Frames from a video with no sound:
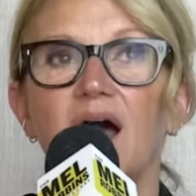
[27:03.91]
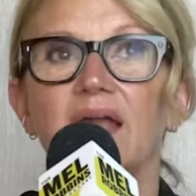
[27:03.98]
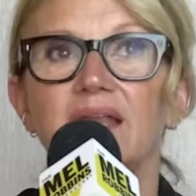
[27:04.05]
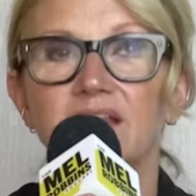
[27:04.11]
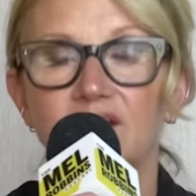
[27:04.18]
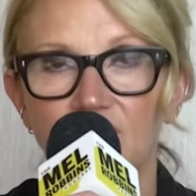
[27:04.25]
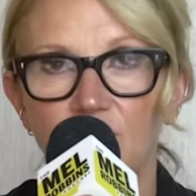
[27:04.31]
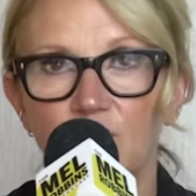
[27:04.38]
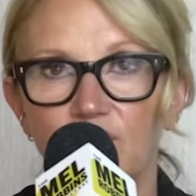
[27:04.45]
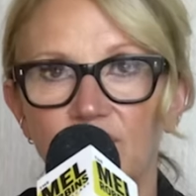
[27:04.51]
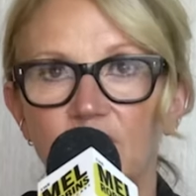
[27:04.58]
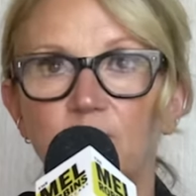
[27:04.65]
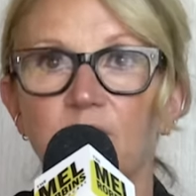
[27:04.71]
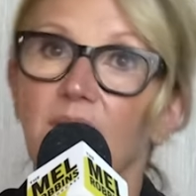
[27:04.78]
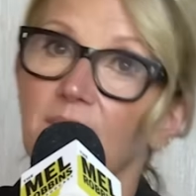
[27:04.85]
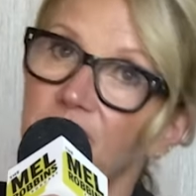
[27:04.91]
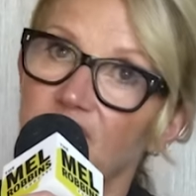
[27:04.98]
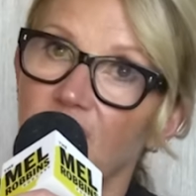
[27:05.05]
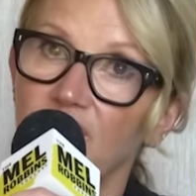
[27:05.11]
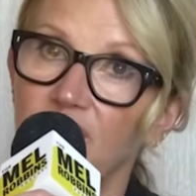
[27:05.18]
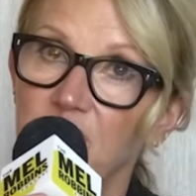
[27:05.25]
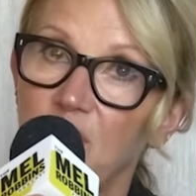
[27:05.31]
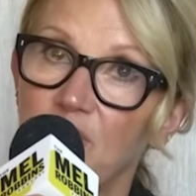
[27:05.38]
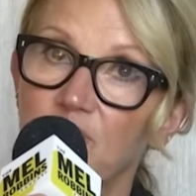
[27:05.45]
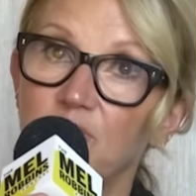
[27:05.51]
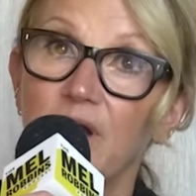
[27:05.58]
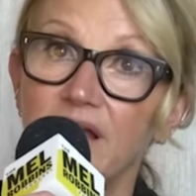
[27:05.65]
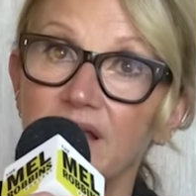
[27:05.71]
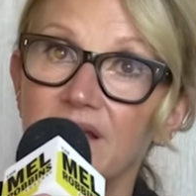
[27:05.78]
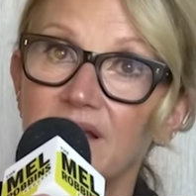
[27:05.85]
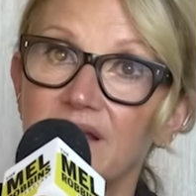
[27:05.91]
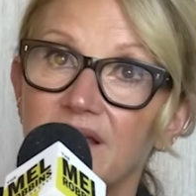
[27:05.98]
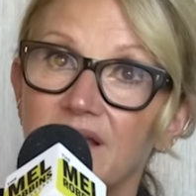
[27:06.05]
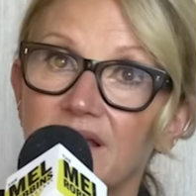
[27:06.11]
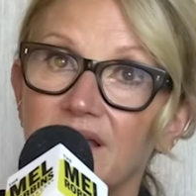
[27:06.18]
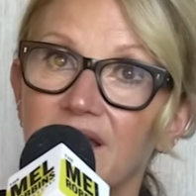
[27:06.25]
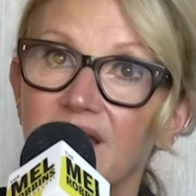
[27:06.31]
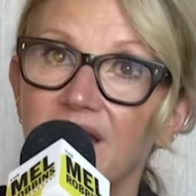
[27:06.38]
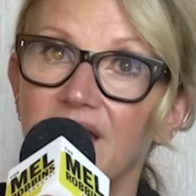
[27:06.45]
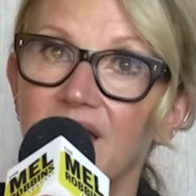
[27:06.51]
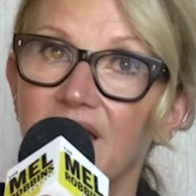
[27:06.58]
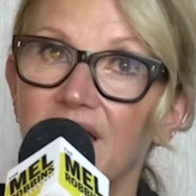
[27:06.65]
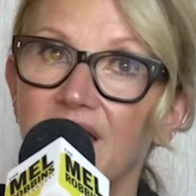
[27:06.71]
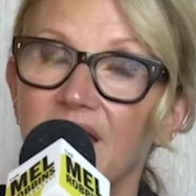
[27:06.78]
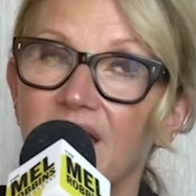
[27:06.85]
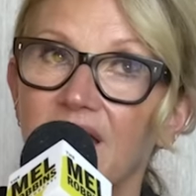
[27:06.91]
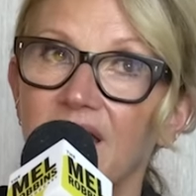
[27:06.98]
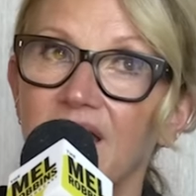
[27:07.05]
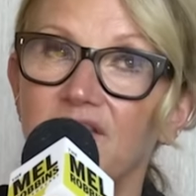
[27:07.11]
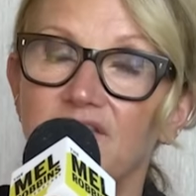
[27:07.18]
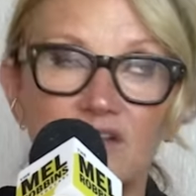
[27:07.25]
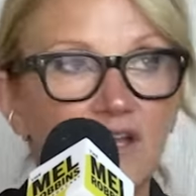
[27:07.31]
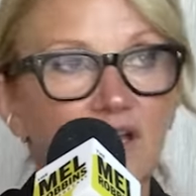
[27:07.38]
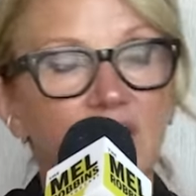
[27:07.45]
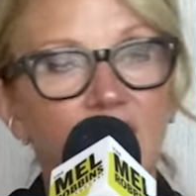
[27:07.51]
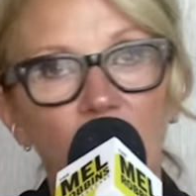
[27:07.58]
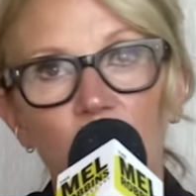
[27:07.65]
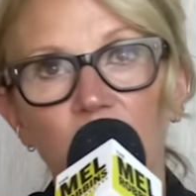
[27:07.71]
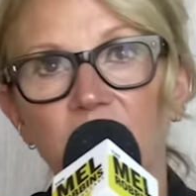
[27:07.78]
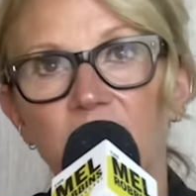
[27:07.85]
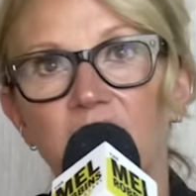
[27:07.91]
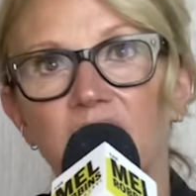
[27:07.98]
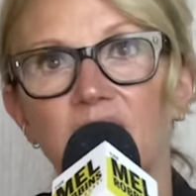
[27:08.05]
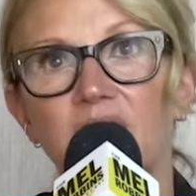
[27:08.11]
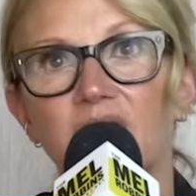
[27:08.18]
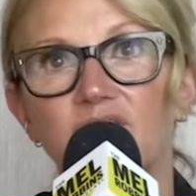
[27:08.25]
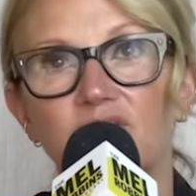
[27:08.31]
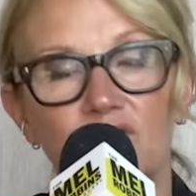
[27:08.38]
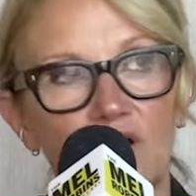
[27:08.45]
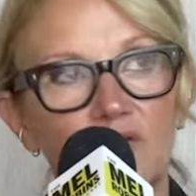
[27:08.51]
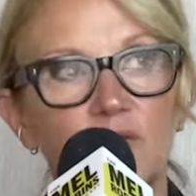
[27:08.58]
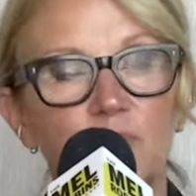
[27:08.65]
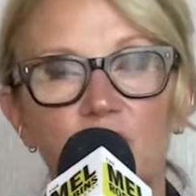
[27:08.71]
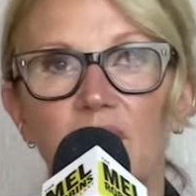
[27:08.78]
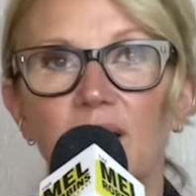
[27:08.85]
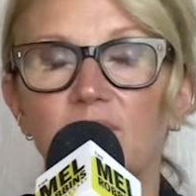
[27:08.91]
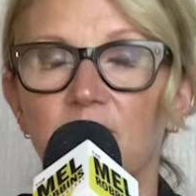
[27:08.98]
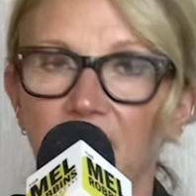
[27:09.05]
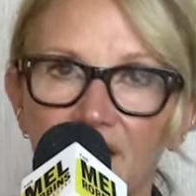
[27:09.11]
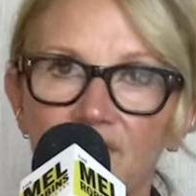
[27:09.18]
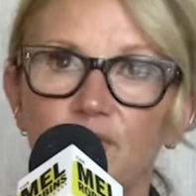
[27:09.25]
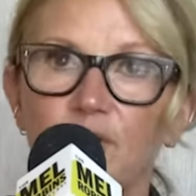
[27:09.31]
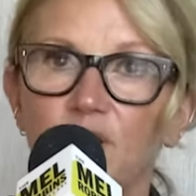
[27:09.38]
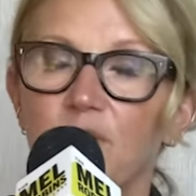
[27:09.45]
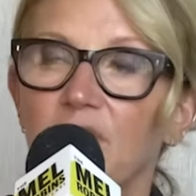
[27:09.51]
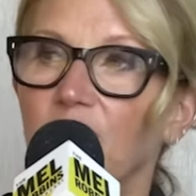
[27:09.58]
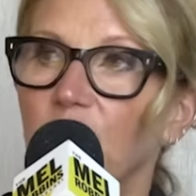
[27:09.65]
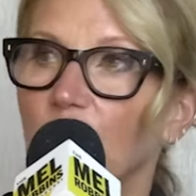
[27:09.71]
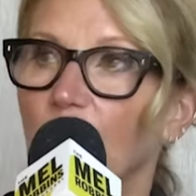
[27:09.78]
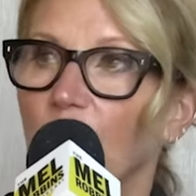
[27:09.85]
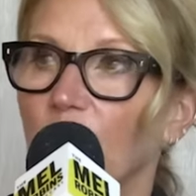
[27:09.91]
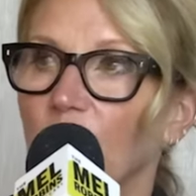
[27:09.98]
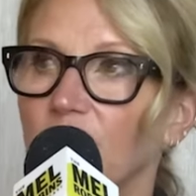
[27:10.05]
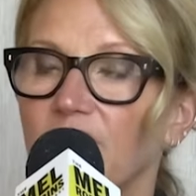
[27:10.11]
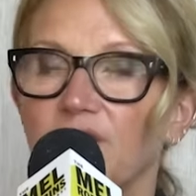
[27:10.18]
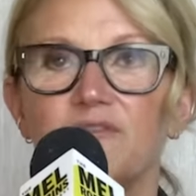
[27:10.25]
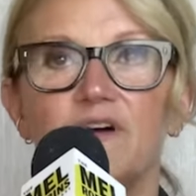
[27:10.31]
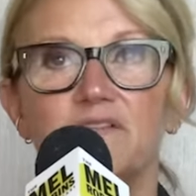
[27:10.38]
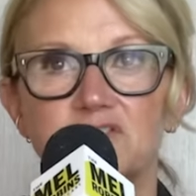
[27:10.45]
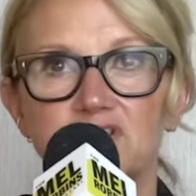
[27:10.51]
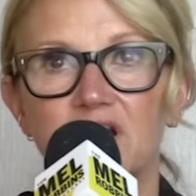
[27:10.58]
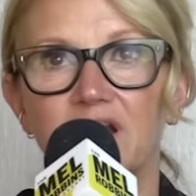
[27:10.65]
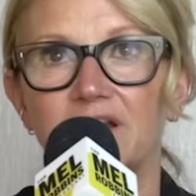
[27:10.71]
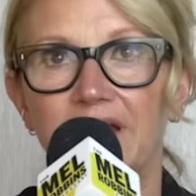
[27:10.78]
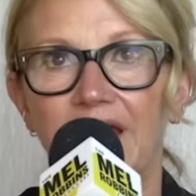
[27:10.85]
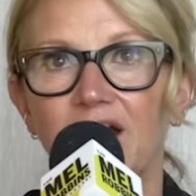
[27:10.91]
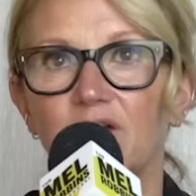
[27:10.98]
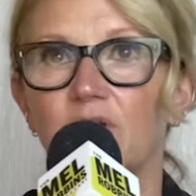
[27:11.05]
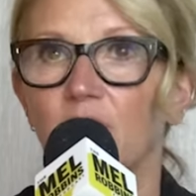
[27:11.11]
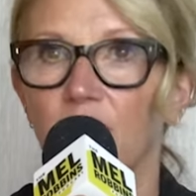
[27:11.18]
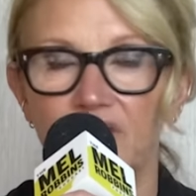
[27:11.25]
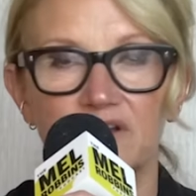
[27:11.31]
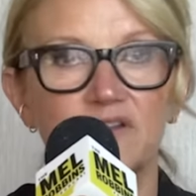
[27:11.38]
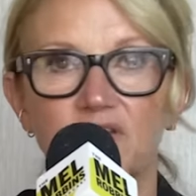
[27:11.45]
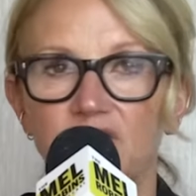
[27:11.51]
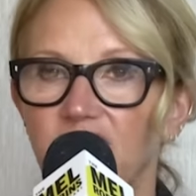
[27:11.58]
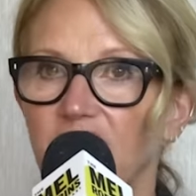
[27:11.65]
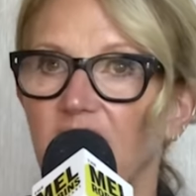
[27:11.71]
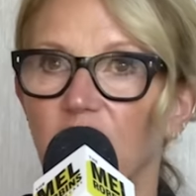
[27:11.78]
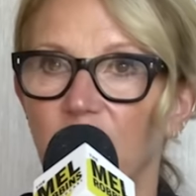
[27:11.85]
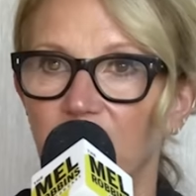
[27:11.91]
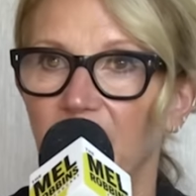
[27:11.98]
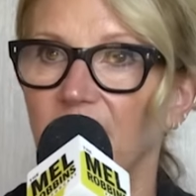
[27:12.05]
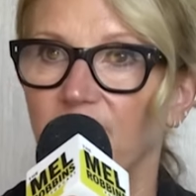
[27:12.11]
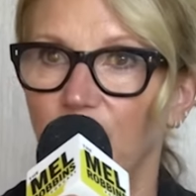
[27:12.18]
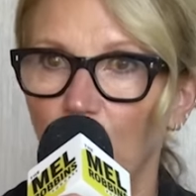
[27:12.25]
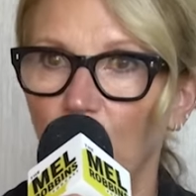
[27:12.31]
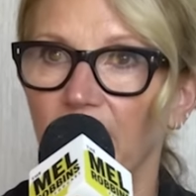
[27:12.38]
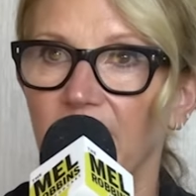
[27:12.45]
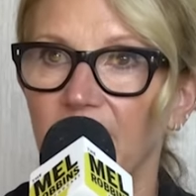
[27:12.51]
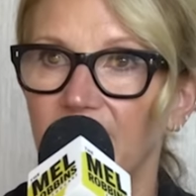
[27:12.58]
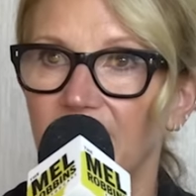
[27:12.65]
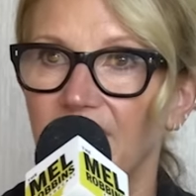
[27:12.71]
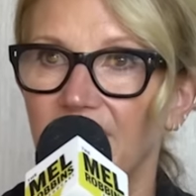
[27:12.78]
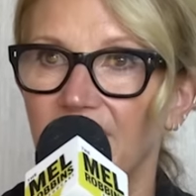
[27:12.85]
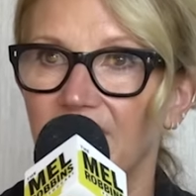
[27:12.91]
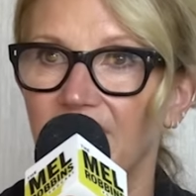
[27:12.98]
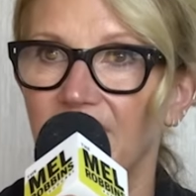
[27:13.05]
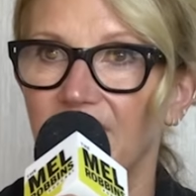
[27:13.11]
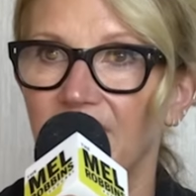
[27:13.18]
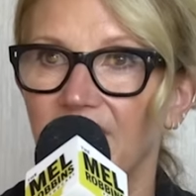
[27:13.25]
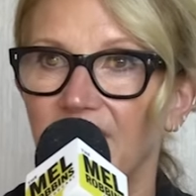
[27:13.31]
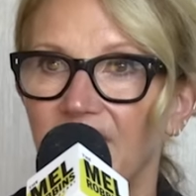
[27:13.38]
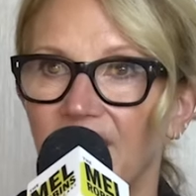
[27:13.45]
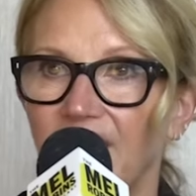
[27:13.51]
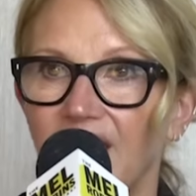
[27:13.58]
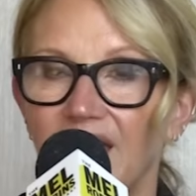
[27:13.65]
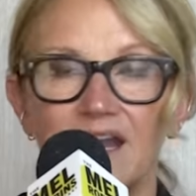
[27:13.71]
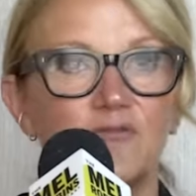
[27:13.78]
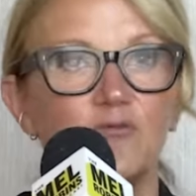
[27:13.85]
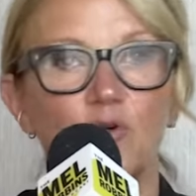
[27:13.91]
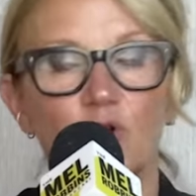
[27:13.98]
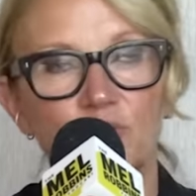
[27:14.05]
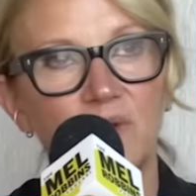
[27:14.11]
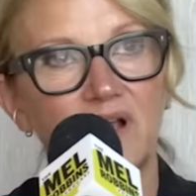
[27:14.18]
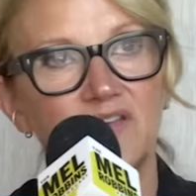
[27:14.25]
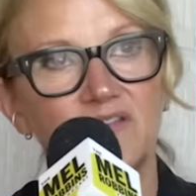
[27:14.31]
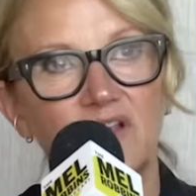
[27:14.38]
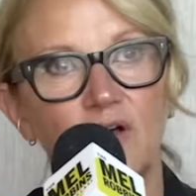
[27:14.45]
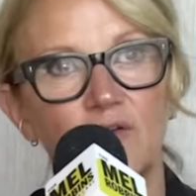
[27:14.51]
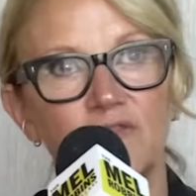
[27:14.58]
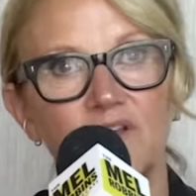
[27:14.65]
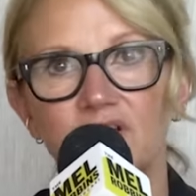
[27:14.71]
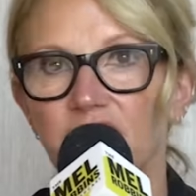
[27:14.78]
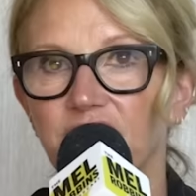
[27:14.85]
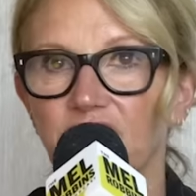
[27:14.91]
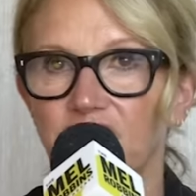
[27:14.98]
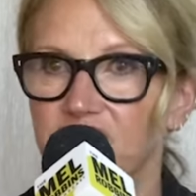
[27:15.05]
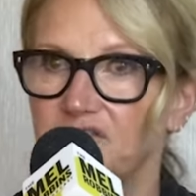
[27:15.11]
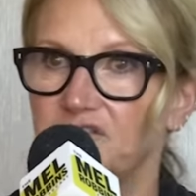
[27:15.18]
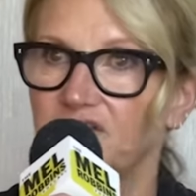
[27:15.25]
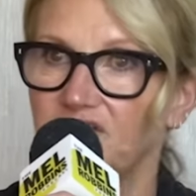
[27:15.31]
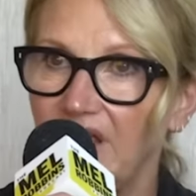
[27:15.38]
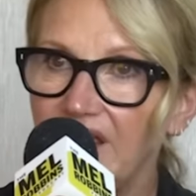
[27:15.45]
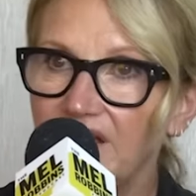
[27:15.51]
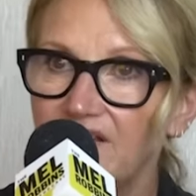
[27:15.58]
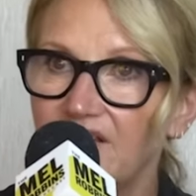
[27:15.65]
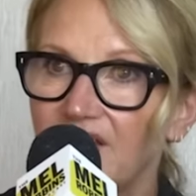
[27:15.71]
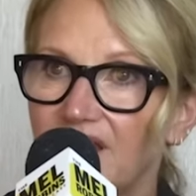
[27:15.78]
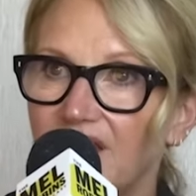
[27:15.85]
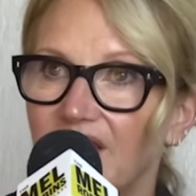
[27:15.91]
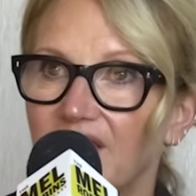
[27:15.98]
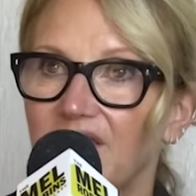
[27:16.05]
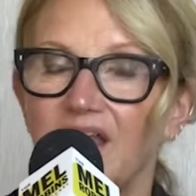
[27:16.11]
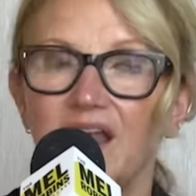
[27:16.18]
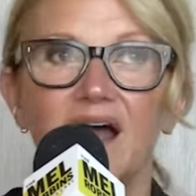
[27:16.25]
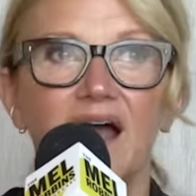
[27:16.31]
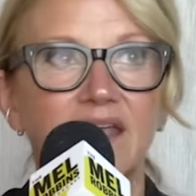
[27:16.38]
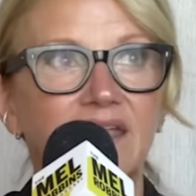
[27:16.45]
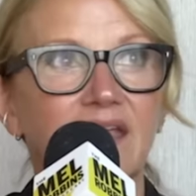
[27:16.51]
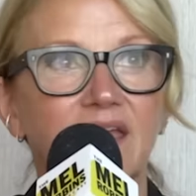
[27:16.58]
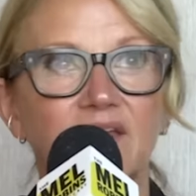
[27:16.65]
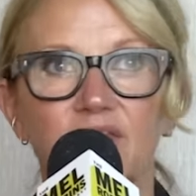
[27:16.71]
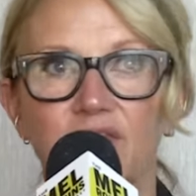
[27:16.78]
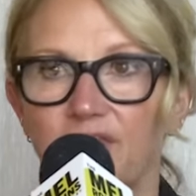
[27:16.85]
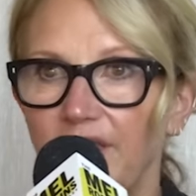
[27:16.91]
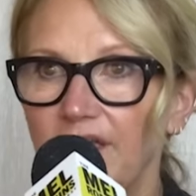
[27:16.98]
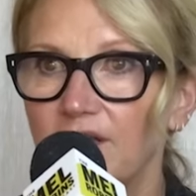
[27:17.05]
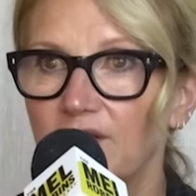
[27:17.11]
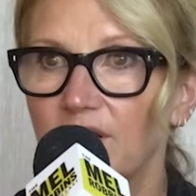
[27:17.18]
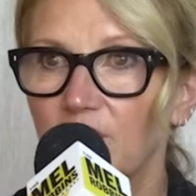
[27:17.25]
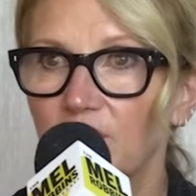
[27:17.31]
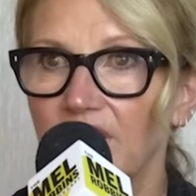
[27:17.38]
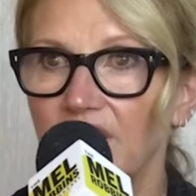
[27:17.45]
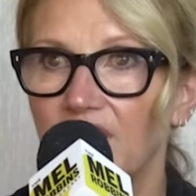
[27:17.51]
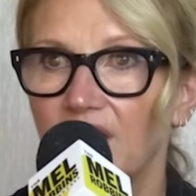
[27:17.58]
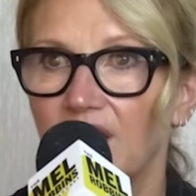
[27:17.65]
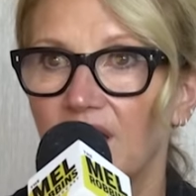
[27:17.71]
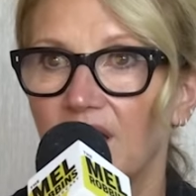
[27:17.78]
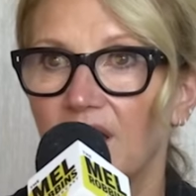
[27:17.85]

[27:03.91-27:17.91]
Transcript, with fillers: I need to move into problem solving mode, right? Is it going to help me solve a problem halfway around the world if I've shot an arrow into the center of my forehead and I've worked myself into such a state that I can't think clearly?